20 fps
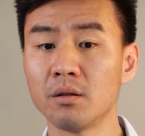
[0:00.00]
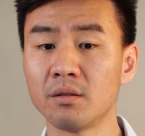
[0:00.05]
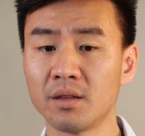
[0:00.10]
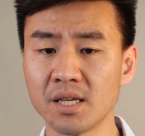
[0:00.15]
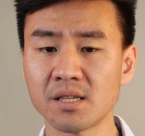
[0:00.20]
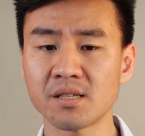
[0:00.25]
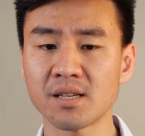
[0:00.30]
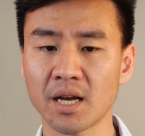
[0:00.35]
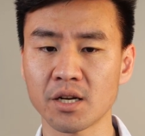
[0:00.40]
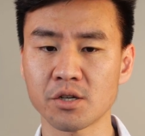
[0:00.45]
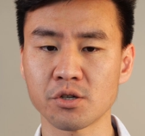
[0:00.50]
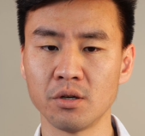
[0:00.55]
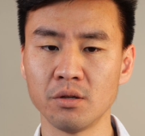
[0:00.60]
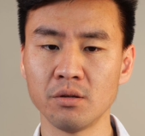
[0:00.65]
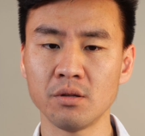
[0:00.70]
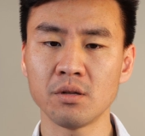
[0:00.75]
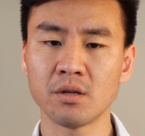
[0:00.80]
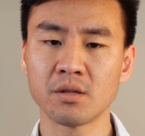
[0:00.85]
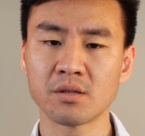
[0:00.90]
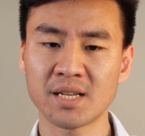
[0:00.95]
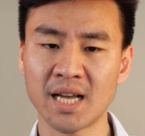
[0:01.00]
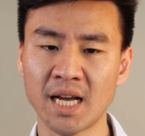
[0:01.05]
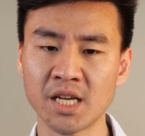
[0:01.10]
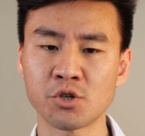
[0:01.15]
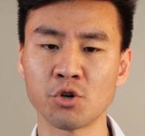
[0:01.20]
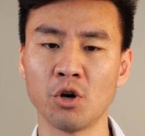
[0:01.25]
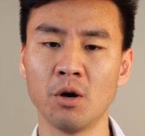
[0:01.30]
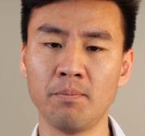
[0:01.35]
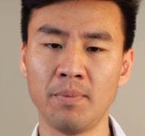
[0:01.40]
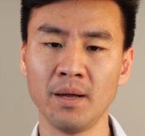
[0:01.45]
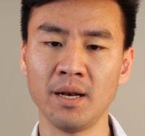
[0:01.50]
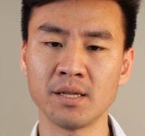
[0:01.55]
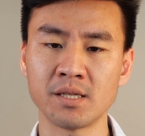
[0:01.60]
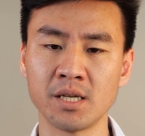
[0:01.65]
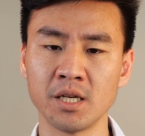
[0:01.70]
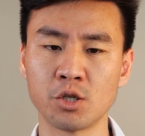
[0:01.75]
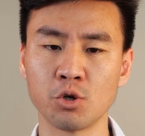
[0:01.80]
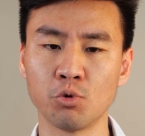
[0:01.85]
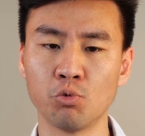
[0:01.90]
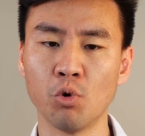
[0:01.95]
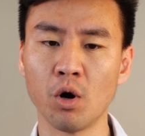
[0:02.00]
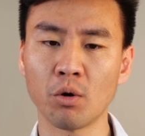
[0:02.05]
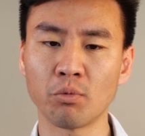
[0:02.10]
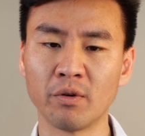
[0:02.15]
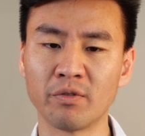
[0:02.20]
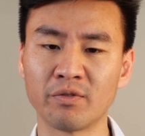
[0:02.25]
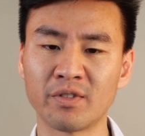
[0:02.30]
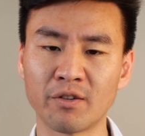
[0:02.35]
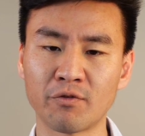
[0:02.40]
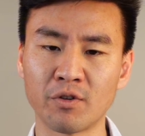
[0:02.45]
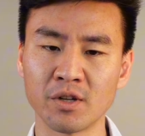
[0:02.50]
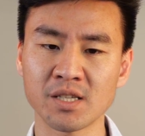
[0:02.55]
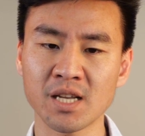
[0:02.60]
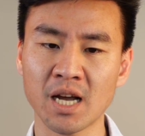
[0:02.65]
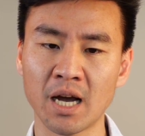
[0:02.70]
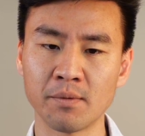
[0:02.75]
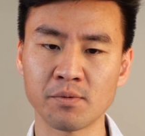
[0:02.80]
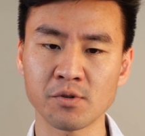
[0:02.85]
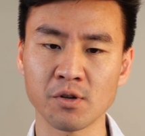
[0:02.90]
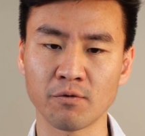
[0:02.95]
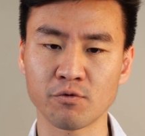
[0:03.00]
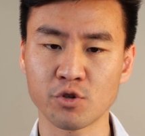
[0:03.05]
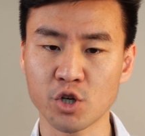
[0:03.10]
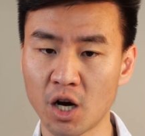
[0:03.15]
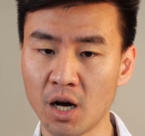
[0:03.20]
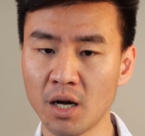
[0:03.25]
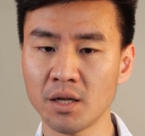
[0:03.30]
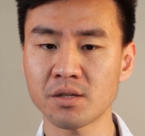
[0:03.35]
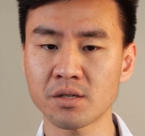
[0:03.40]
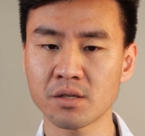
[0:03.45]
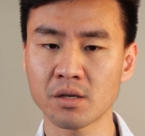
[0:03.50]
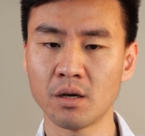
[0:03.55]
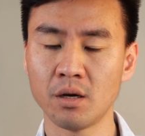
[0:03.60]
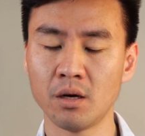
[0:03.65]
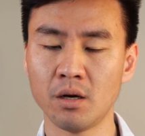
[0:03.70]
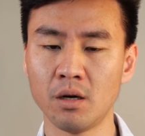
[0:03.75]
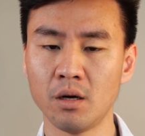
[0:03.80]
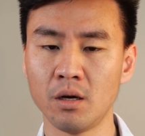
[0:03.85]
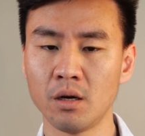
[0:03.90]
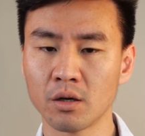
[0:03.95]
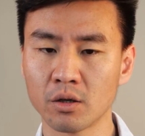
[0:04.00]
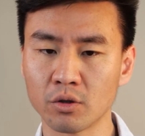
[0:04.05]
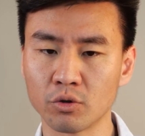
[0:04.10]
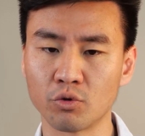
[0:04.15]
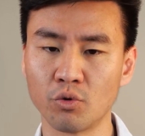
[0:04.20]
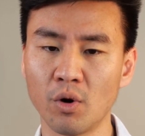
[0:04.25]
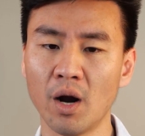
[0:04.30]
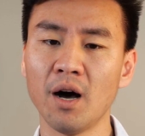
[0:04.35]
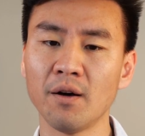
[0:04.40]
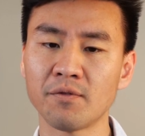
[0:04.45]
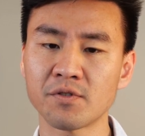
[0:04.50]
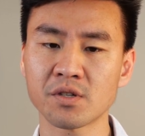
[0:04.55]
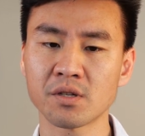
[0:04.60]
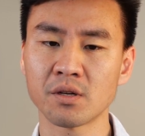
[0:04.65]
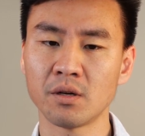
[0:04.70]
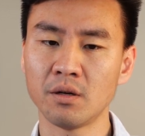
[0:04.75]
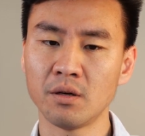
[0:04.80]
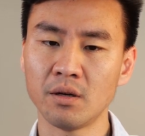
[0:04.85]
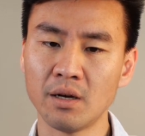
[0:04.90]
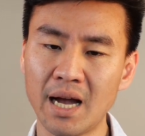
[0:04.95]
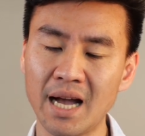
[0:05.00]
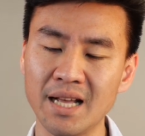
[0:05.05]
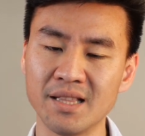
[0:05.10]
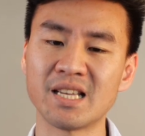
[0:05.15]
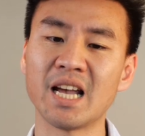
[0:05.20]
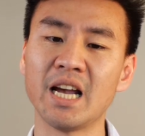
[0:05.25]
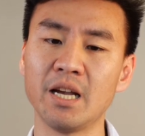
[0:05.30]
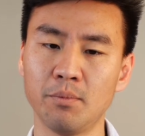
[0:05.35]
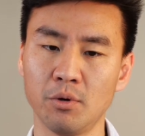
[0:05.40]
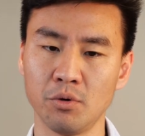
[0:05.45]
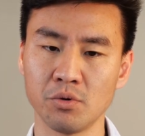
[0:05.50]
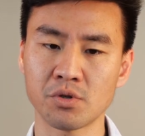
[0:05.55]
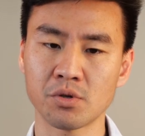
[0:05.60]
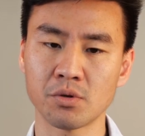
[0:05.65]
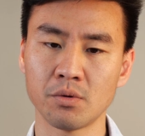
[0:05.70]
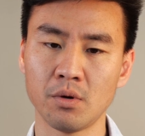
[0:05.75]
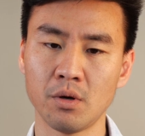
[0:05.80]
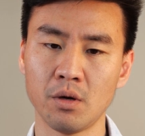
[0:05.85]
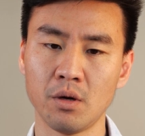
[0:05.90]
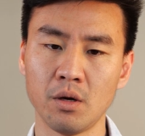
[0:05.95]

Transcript: This section tests your ability to work with different types of charts, graphs, and tables.